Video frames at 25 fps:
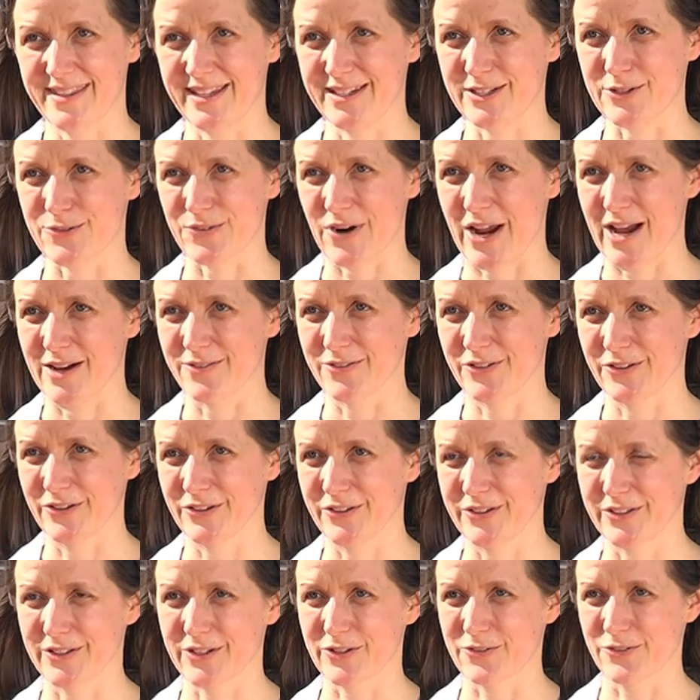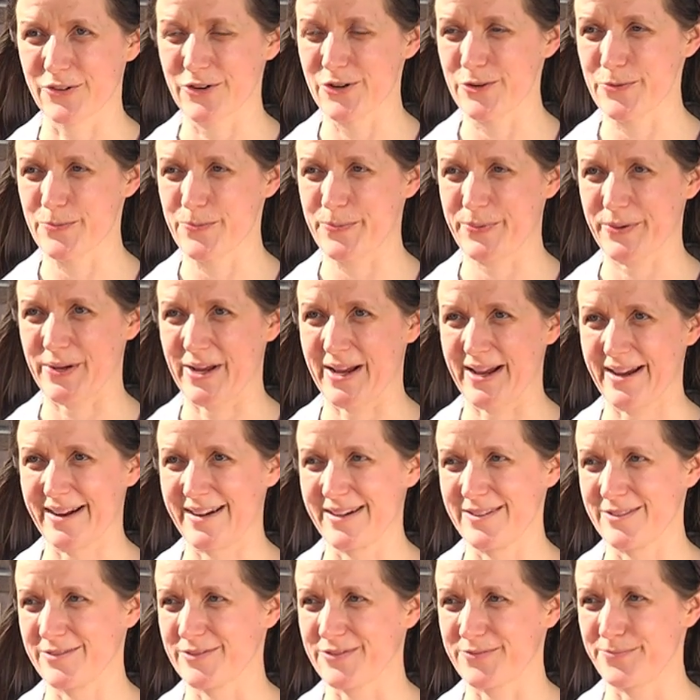They travel in a group
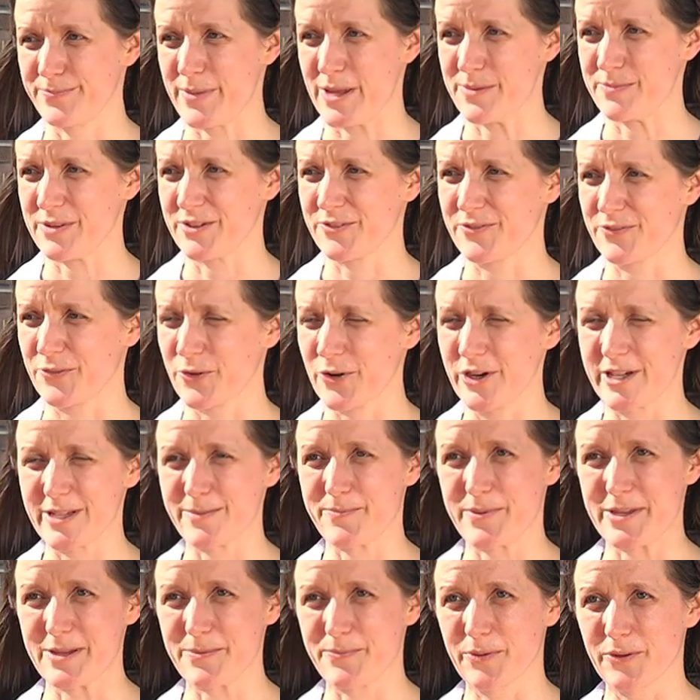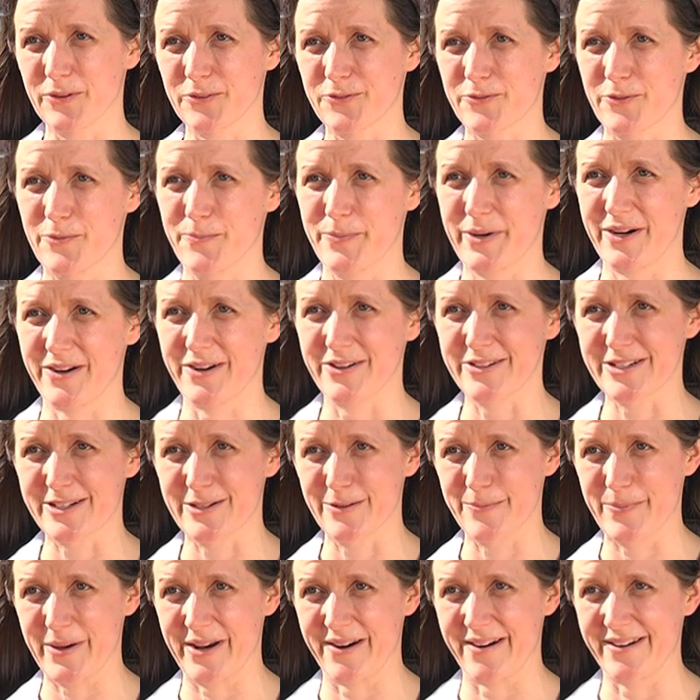of maybe 40 people from parish
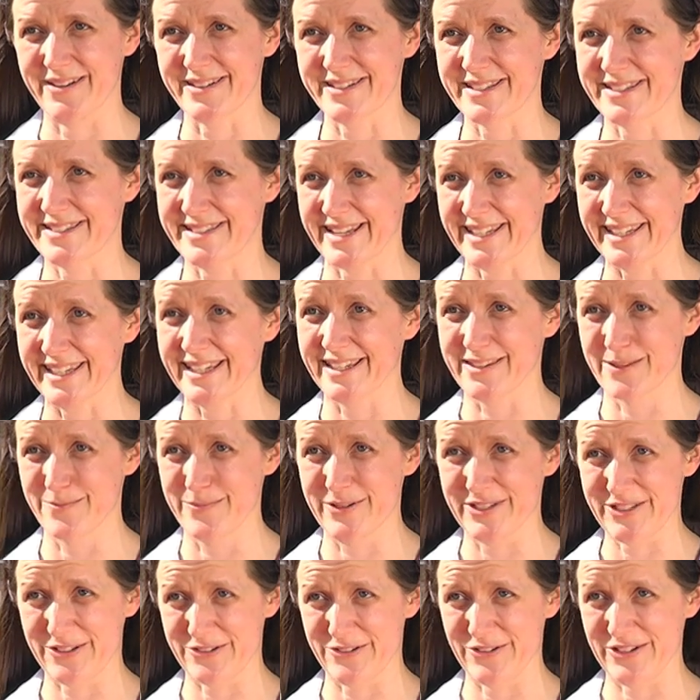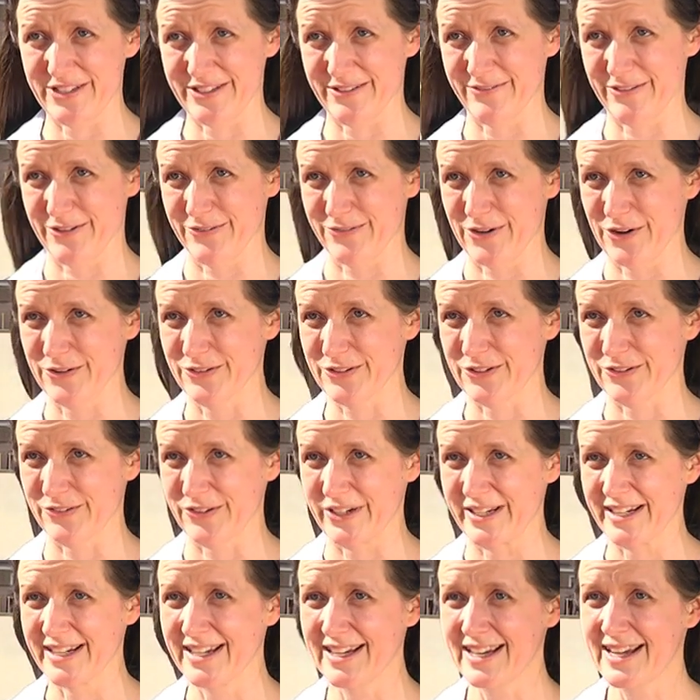to parish singing the mysteries of the
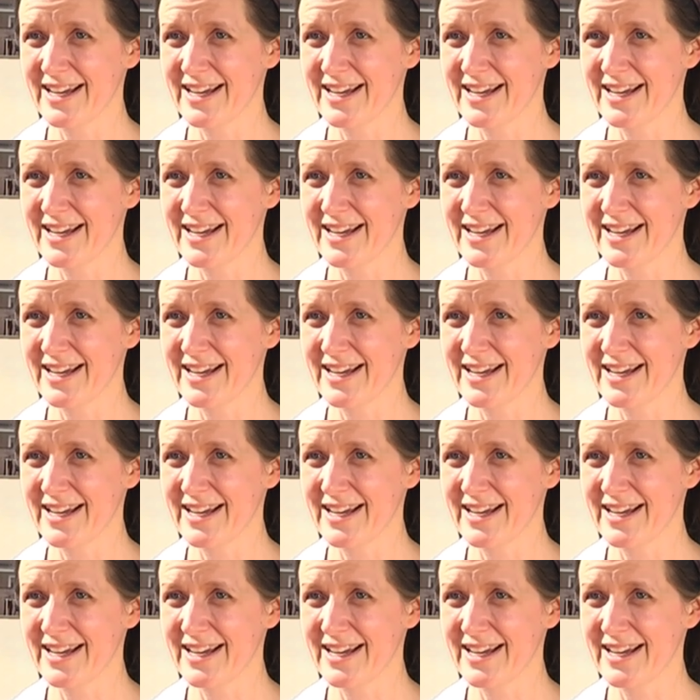rosary